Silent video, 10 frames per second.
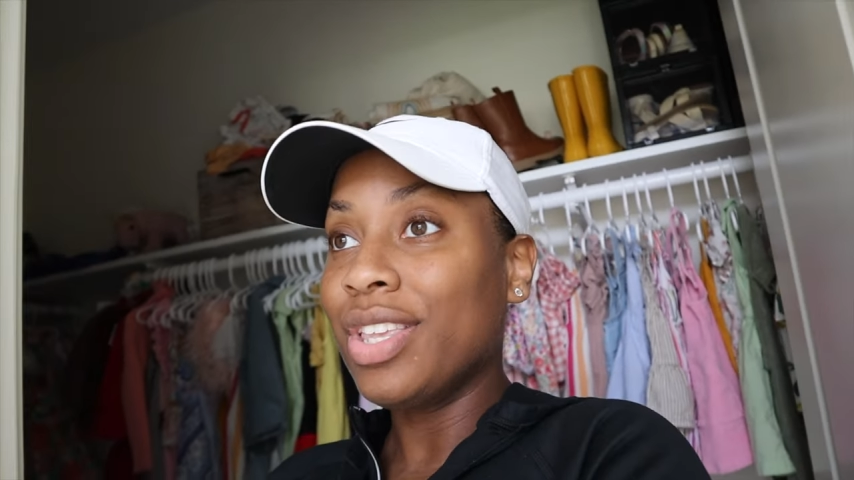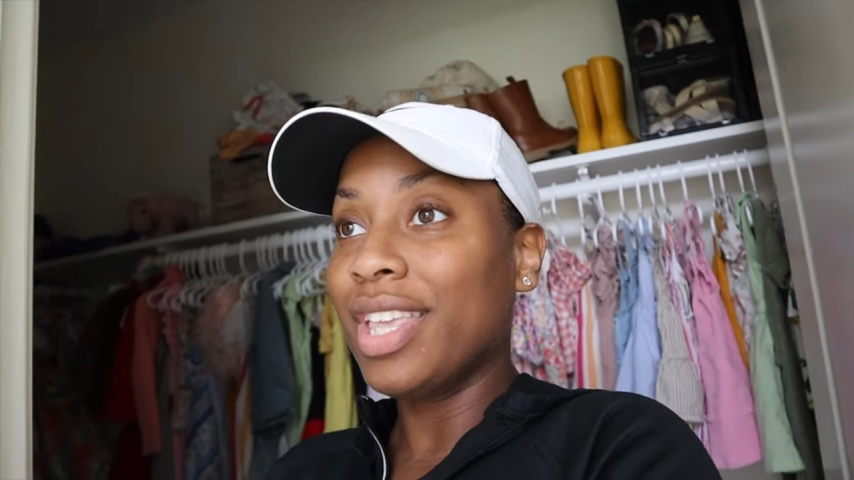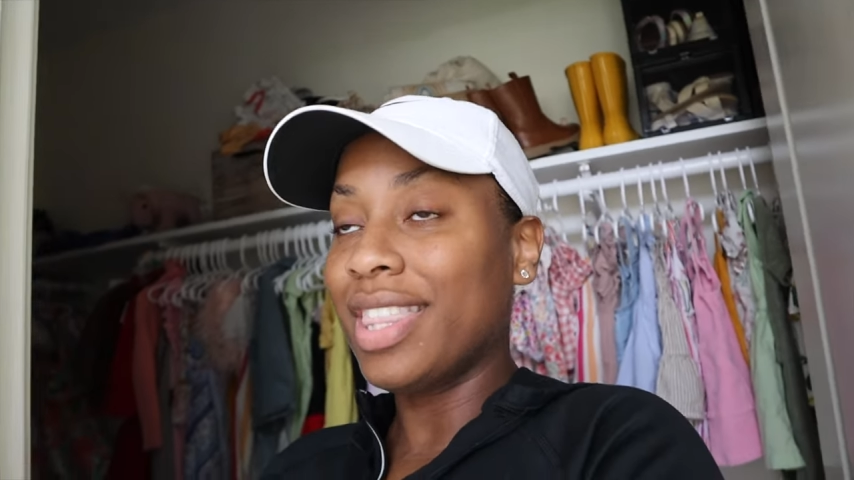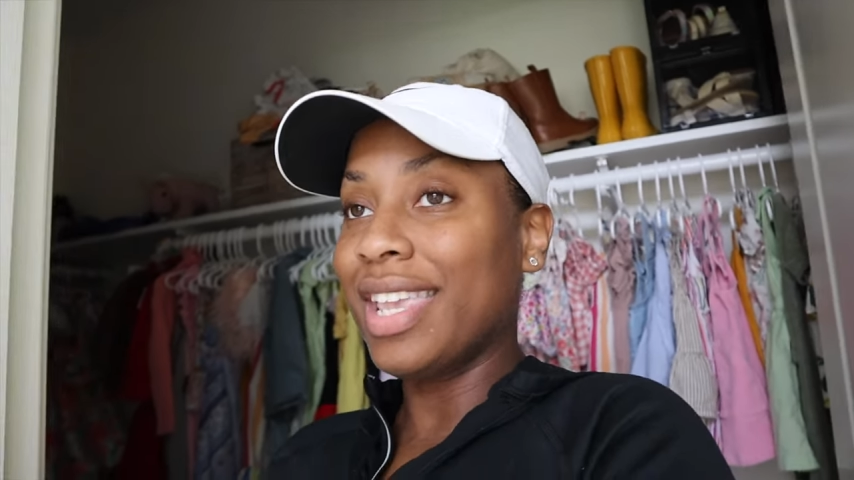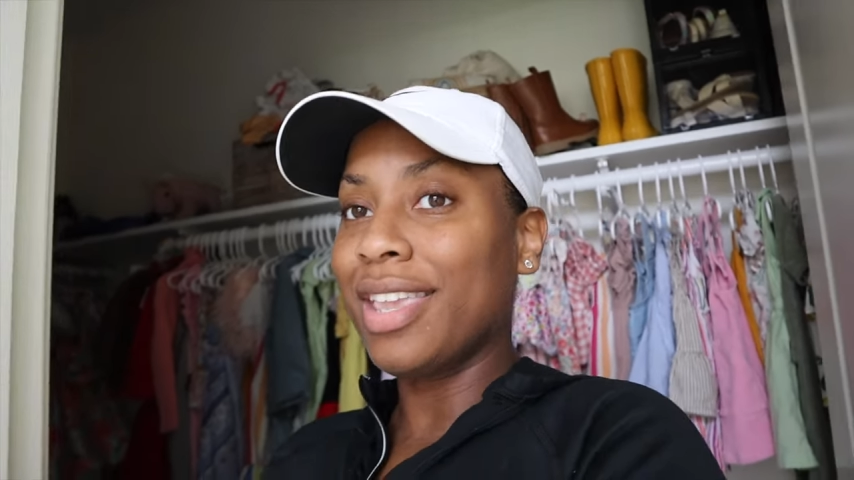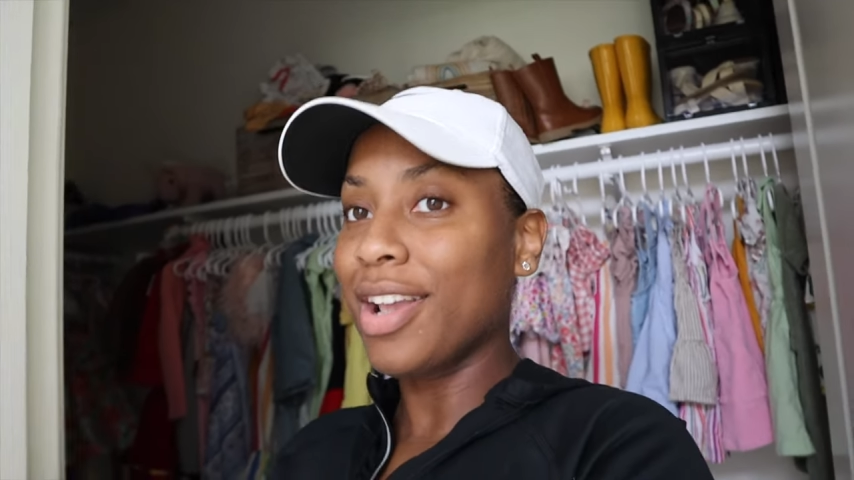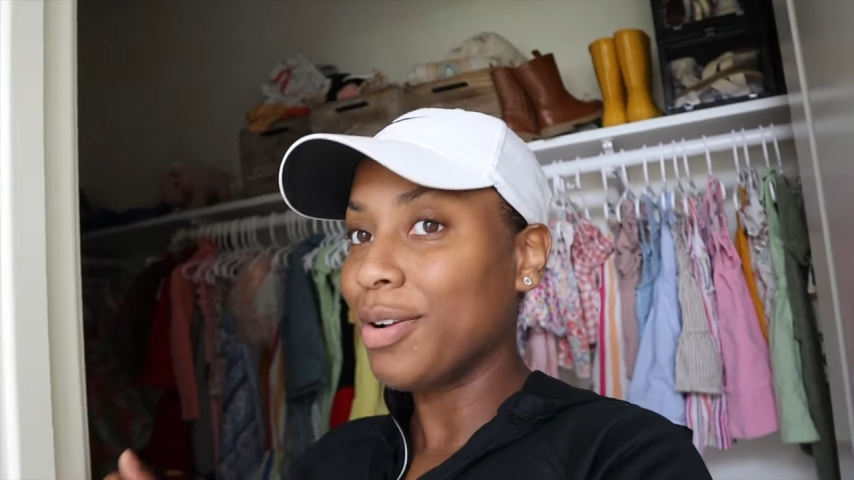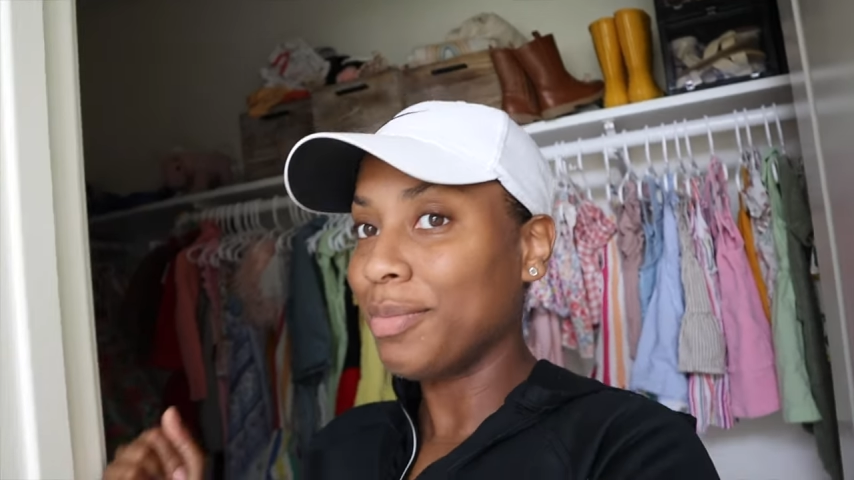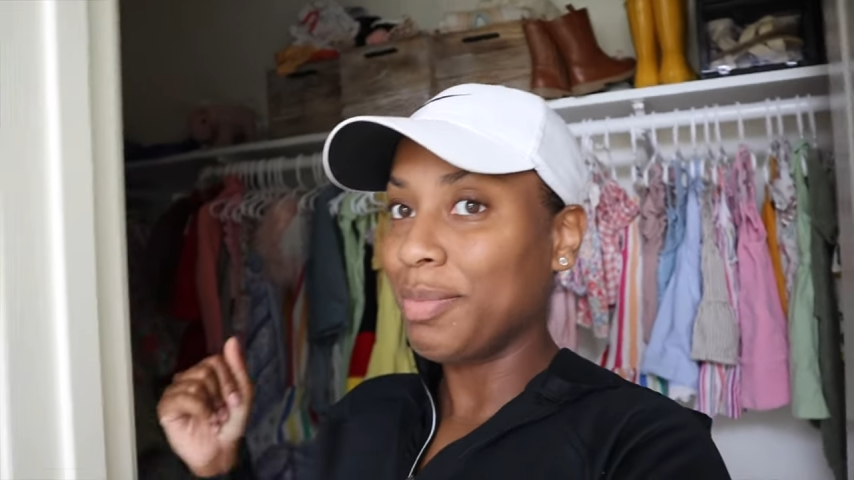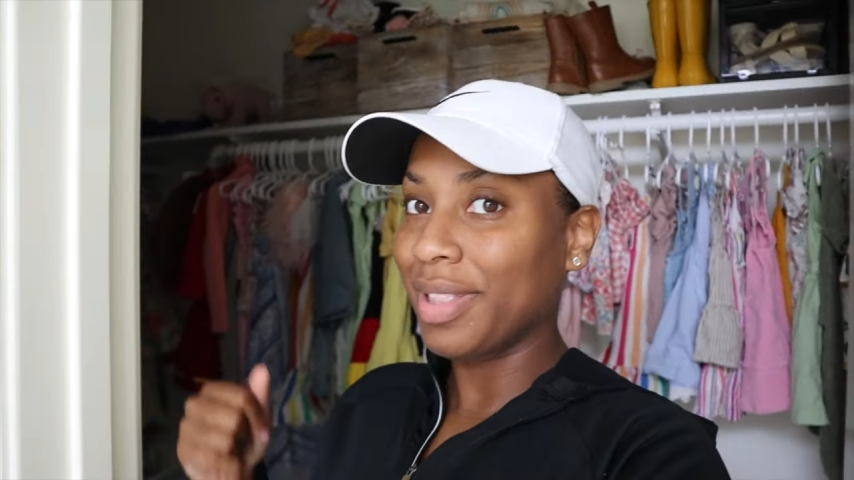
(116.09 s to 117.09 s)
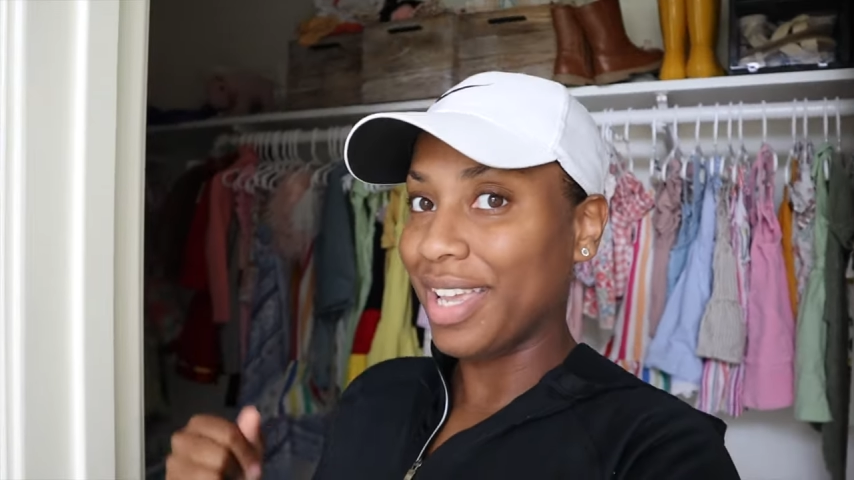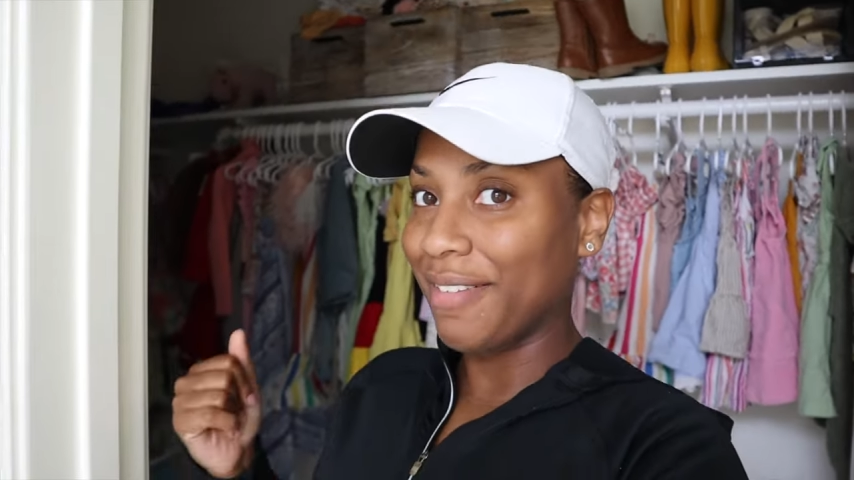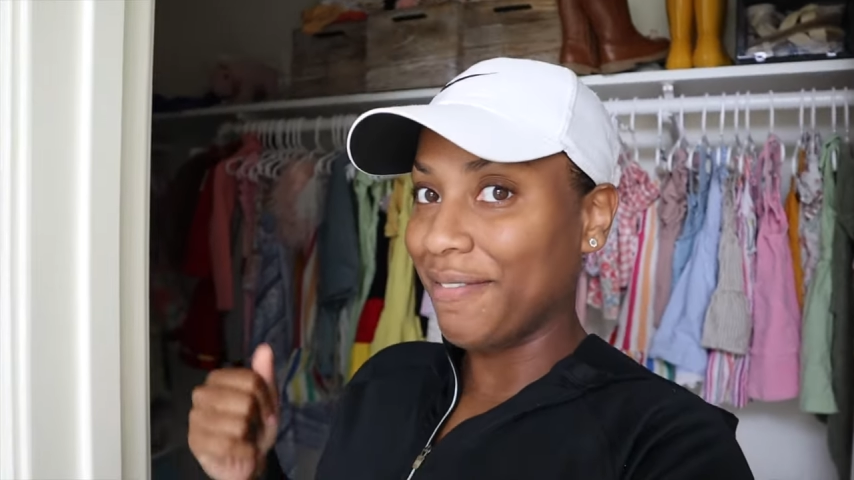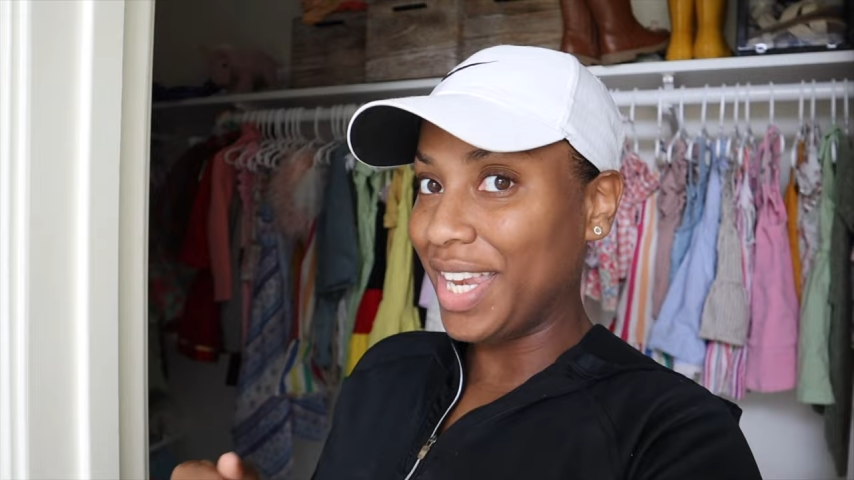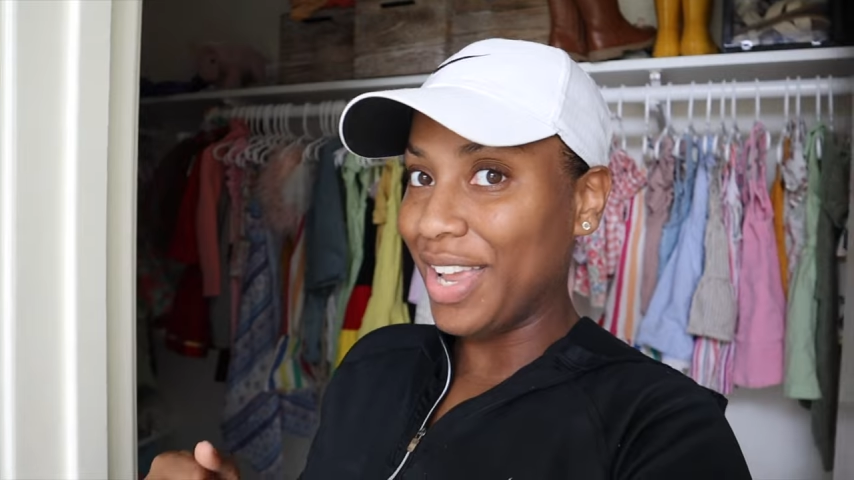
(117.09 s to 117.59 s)
you think you're gonna be
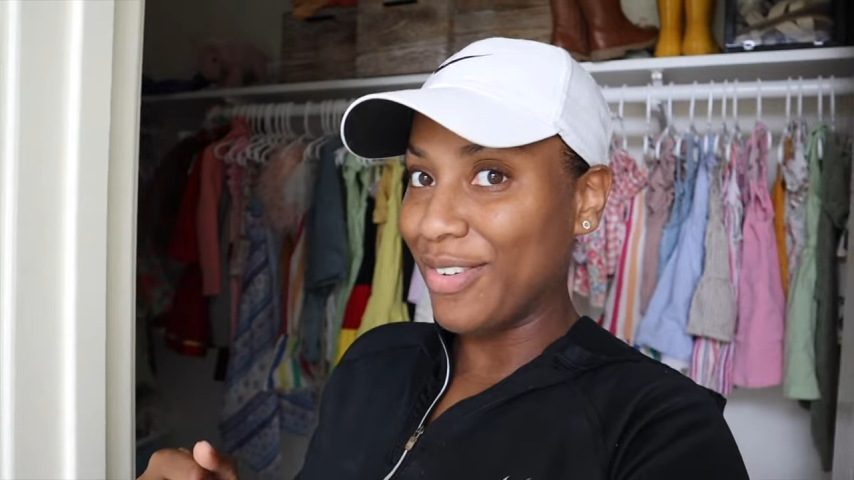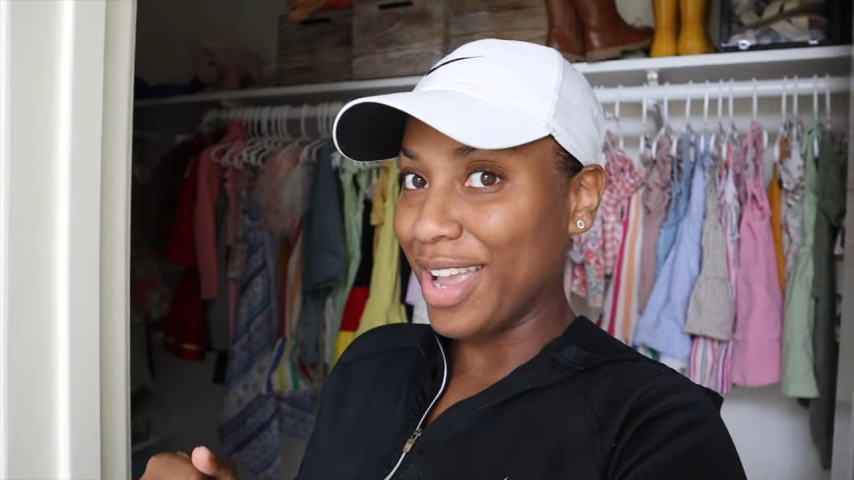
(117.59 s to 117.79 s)
playing a video